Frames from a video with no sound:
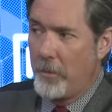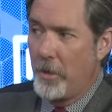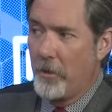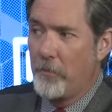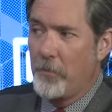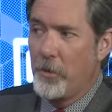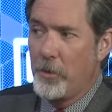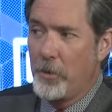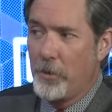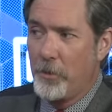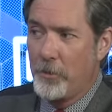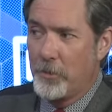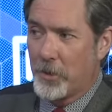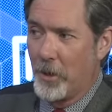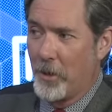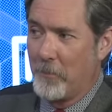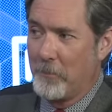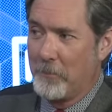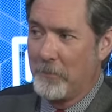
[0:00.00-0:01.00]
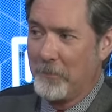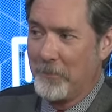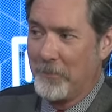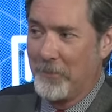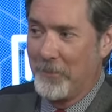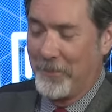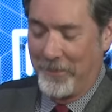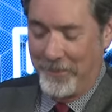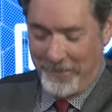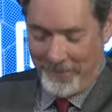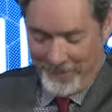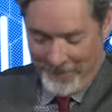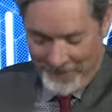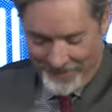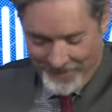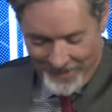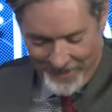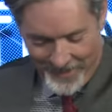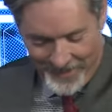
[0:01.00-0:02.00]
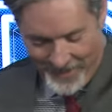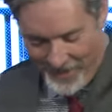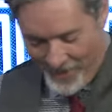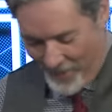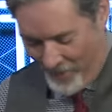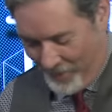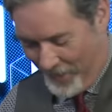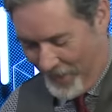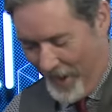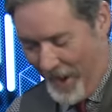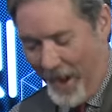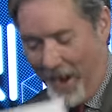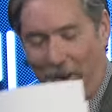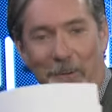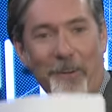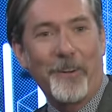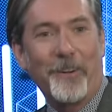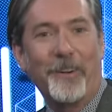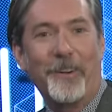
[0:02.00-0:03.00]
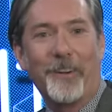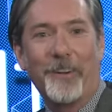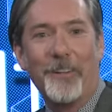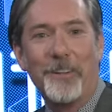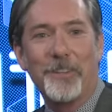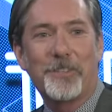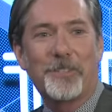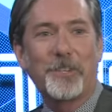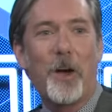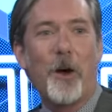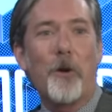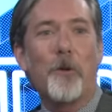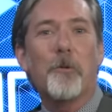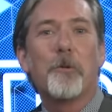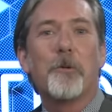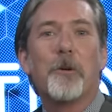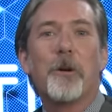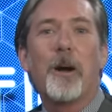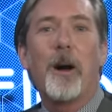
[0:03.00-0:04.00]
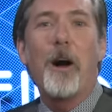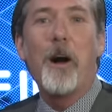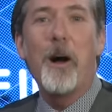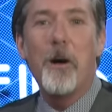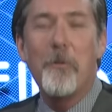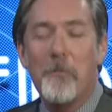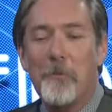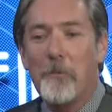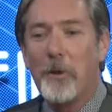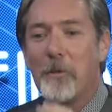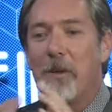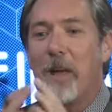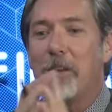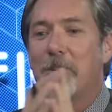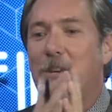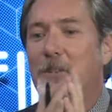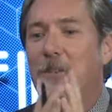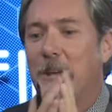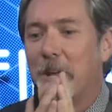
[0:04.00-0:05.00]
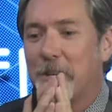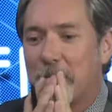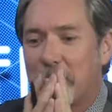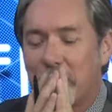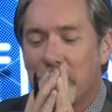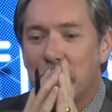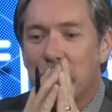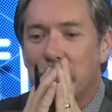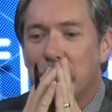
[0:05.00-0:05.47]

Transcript: interviewing you, Saul. Okay. So, well, let me ask you this.